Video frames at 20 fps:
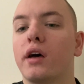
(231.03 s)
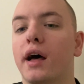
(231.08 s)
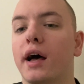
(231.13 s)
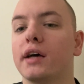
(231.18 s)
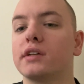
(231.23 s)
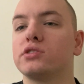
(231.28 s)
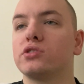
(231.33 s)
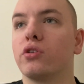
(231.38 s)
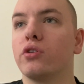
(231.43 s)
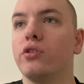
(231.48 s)

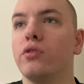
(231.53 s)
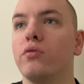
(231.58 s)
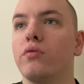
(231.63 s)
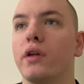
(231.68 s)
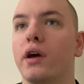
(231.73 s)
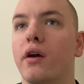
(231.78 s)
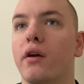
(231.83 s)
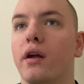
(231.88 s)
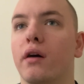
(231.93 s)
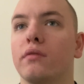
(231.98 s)
I saw you
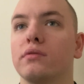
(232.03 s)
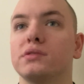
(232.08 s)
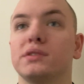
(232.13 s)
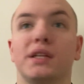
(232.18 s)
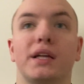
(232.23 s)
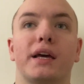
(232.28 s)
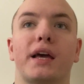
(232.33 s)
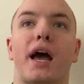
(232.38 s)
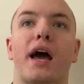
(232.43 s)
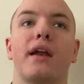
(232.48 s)
there, and I was
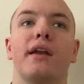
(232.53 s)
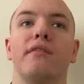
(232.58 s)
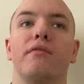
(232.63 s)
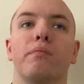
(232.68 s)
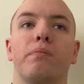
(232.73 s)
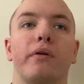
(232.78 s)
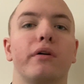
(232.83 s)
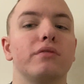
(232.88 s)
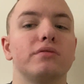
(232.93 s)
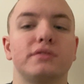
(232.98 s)
like, I didn't
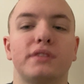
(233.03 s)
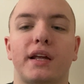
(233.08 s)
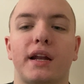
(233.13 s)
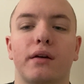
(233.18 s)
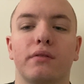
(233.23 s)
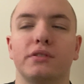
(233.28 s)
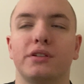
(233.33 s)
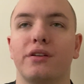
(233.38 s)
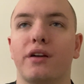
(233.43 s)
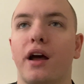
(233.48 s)
even post that
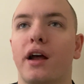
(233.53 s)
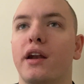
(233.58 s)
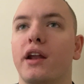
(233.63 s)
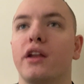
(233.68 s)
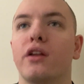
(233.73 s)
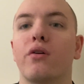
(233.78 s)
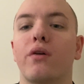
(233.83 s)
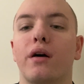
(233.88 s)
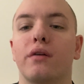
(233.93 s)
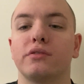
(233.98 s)
I was here. How did they
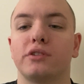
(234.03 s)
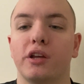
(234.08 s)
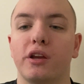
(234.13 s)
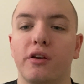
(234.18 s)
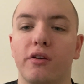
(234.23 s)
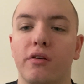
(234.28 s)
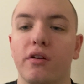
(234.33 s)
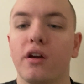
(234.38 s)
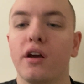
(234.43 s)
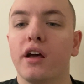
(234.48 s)
know I was
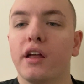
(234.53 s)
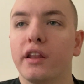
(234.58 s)
here?